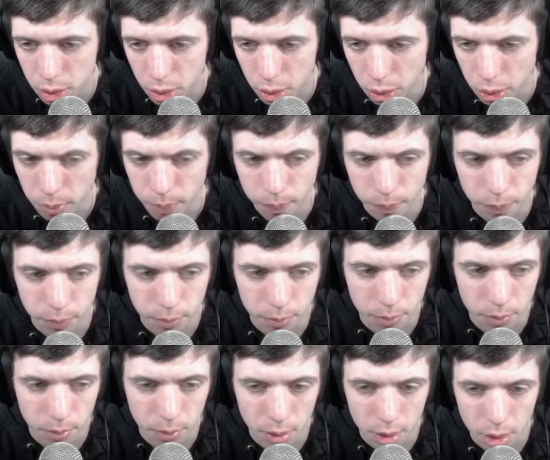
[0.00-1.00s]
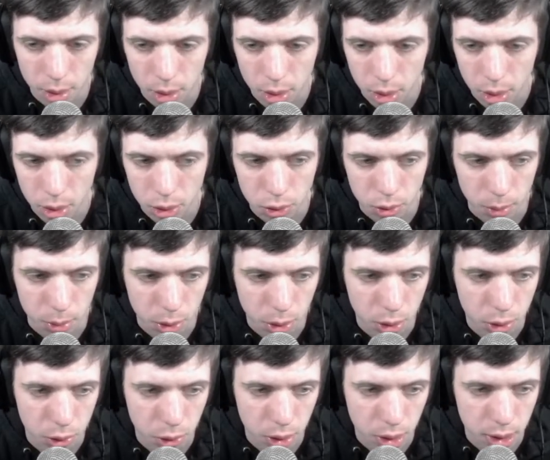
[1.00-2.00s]
2. So what
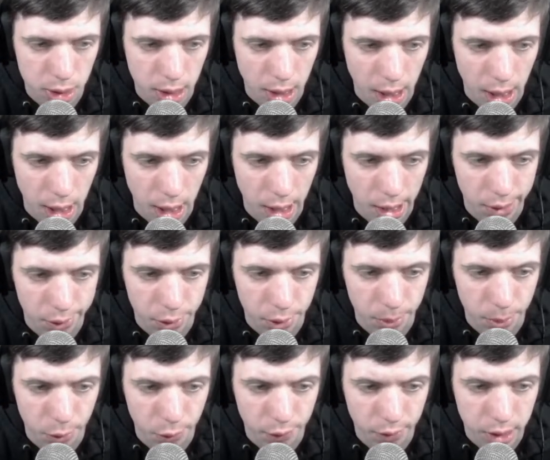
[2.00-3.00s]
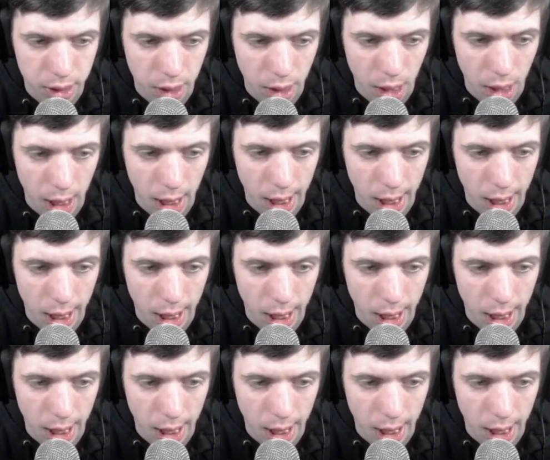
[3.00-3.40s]
we're going to do is come over here,